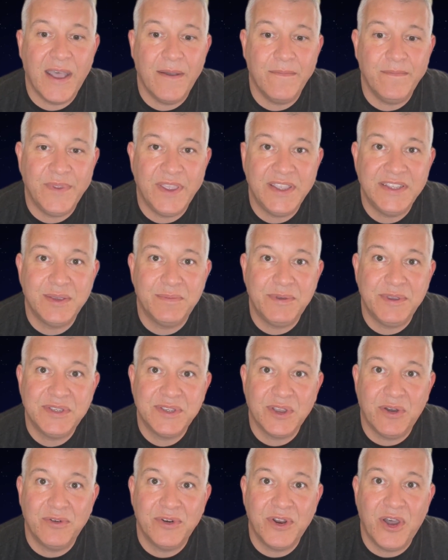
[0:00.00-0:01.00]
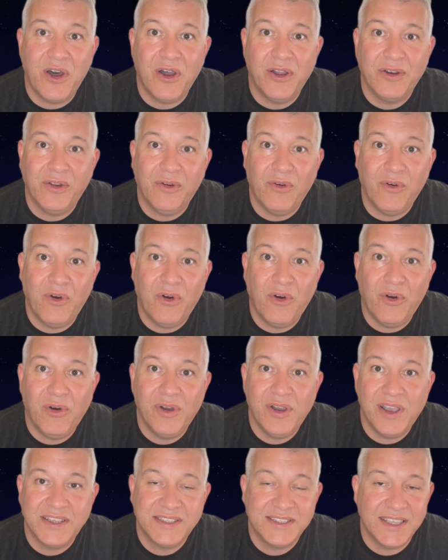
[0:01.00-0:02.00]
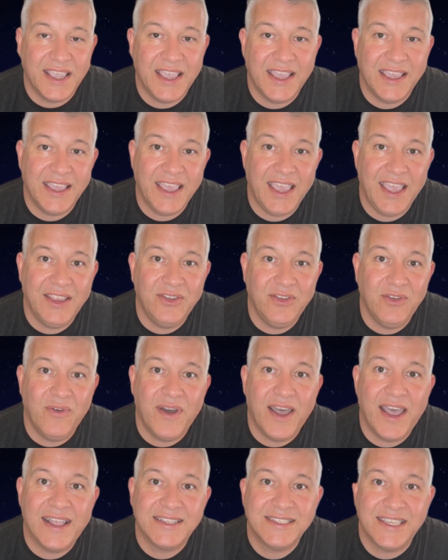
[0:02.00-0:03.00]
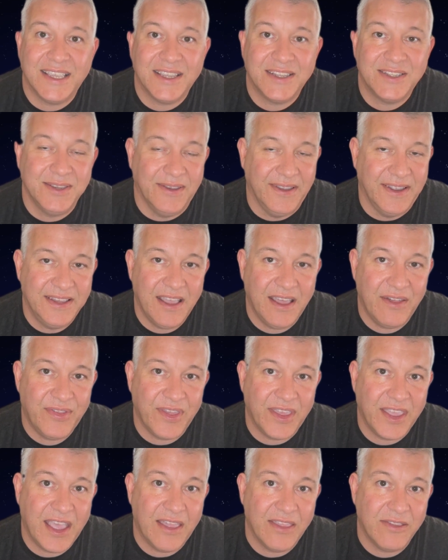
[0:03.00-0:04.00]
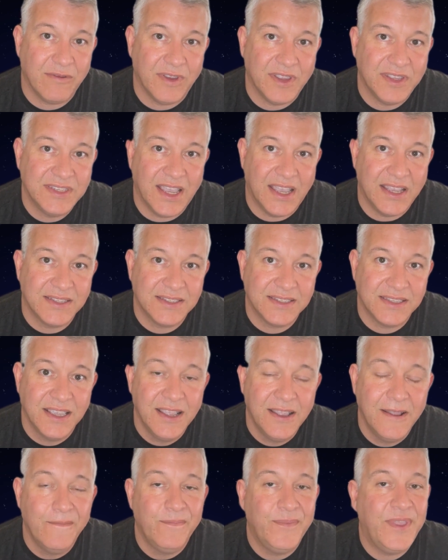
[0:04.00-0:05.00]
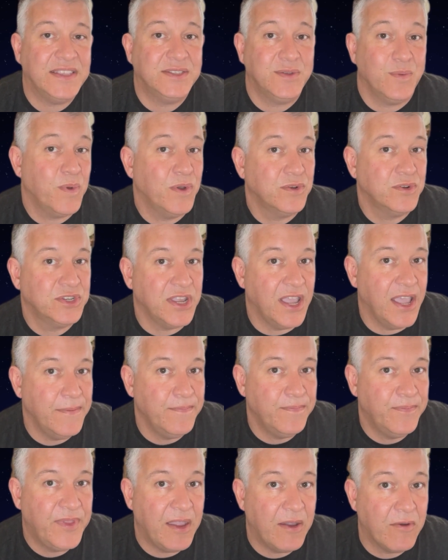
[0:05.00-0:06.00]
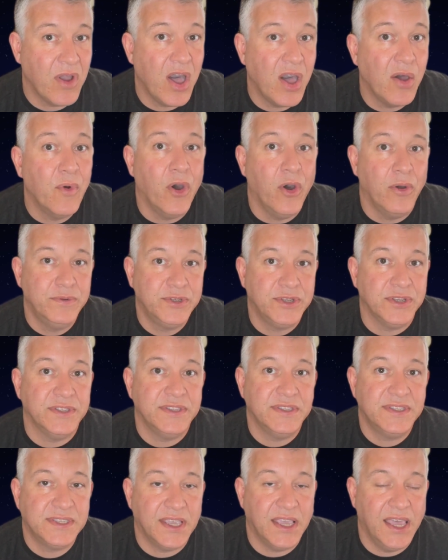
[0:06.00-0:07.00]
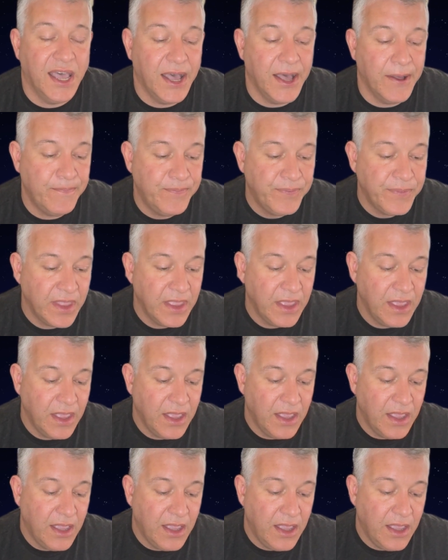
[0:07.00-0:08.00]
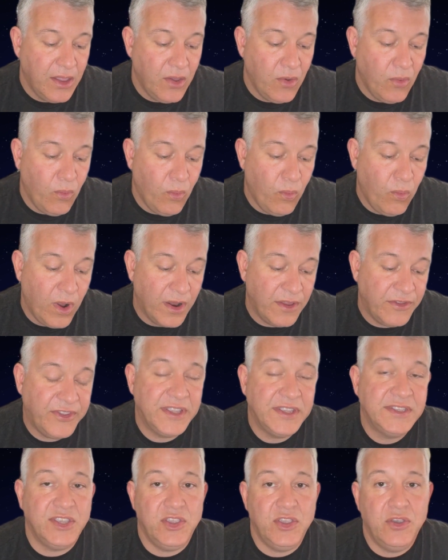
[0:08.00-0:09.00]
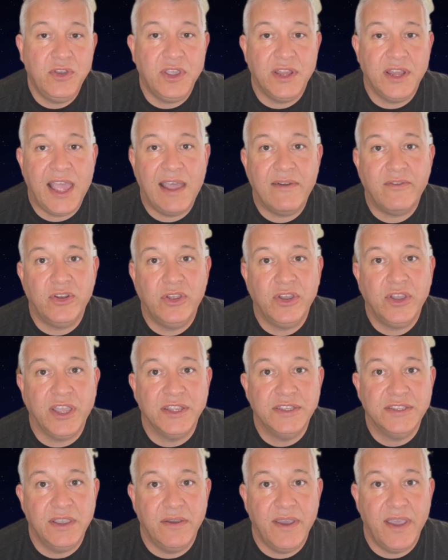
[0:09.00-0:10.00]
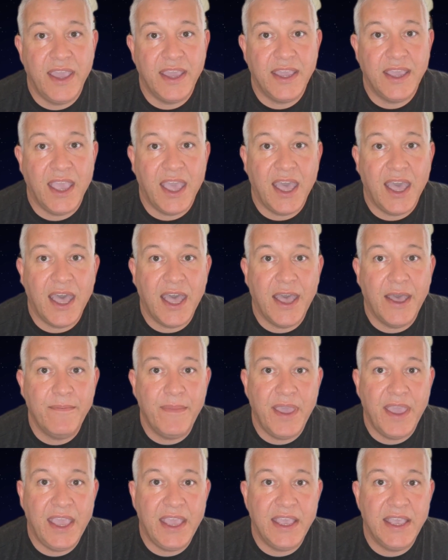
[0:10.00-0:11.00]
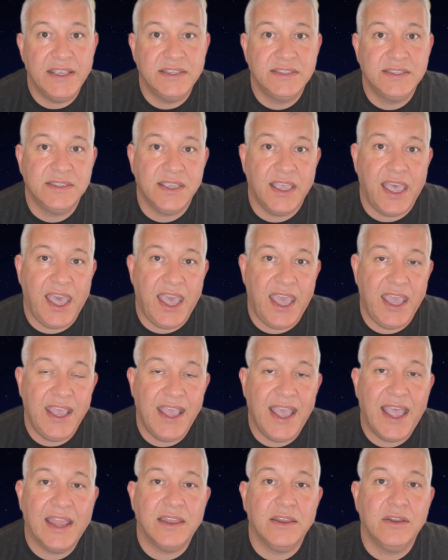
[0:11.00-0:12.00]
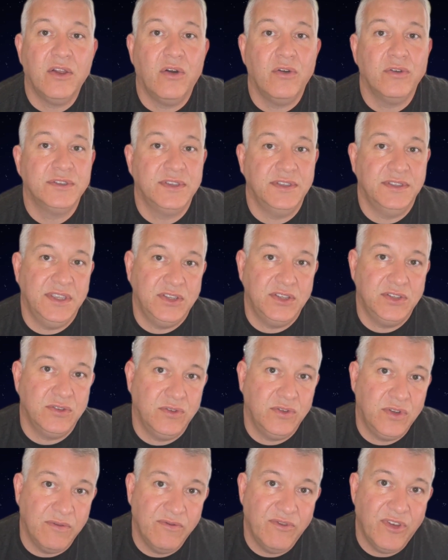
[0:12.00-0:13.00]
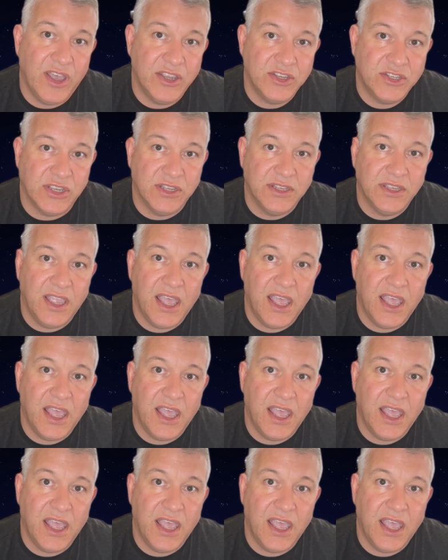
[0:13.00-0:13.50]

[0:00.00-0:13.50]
need to be sold on or are sitting in your attic doing nothing, gathering dust. That's a real shame. There are options. One of the things that you can have a look at doing is a analog to digital conversion.